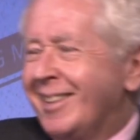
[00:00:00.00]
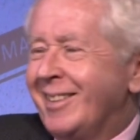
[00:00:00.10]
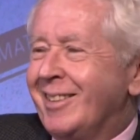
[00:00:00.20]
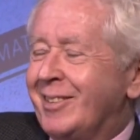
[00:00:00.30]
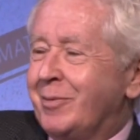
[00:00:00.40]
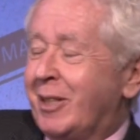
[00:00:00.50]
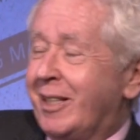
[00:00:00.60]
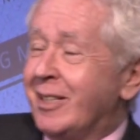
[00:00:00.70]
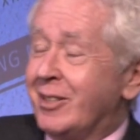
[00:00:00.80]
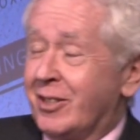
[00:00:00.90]
It's, but
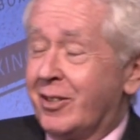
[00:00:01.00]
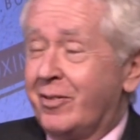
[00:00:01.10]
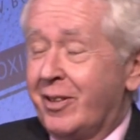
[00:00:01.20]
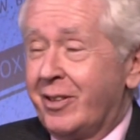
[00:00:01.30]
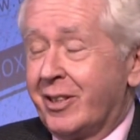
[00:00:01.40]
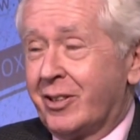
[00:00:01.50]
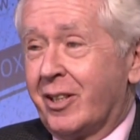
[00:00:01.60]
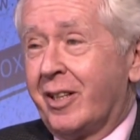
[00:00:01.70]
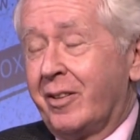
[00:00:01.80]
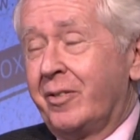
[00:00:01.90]
it is. It's a very
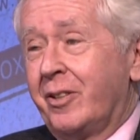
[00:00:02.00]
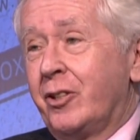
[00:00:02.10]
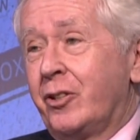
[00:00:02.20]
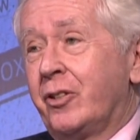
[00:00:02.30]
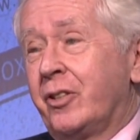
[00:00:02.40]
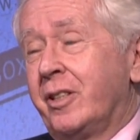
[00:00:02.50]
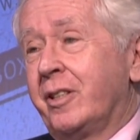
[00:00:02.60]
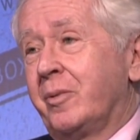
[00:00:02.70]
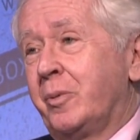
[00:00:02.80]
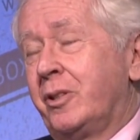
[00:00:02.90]
exciting finish to the
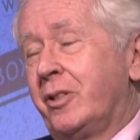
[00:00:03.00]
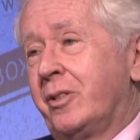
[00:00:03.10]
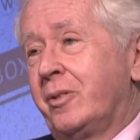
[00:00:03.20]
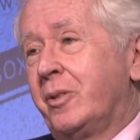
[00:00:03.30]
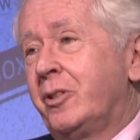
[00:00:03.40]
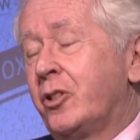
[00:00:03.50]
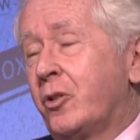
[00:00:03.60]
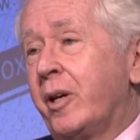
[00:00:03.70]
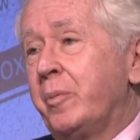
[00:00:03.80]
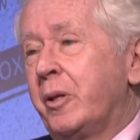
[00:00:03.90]
year, which is which is
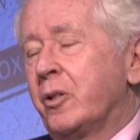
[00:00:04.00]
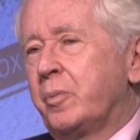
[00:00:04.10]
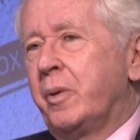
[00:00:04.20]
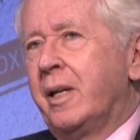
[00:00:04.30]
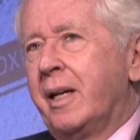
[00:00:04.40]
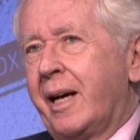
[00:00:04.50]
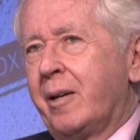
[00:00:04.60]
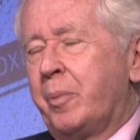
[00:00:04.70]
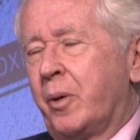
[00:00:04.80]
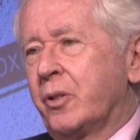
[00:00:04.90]
great because
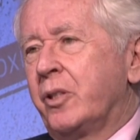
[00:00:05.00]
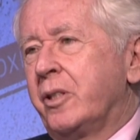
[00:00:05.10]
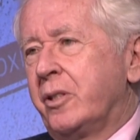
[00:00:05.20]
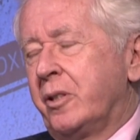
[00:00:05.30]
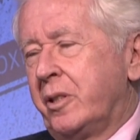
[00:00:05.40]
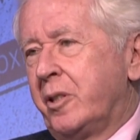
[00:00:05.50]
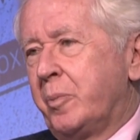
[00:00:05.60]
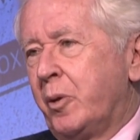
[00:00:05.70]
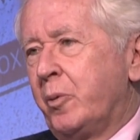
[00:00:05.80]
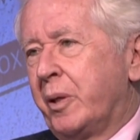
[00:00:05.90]
our boxing is is
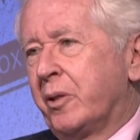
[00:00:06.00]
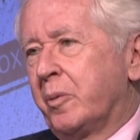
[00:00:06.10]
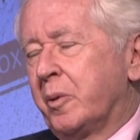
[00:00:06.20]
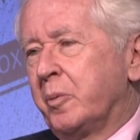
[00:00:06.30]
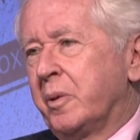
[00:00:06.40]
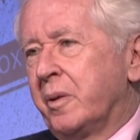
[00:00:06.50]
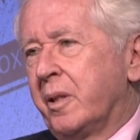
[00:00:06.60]
booming at the moment.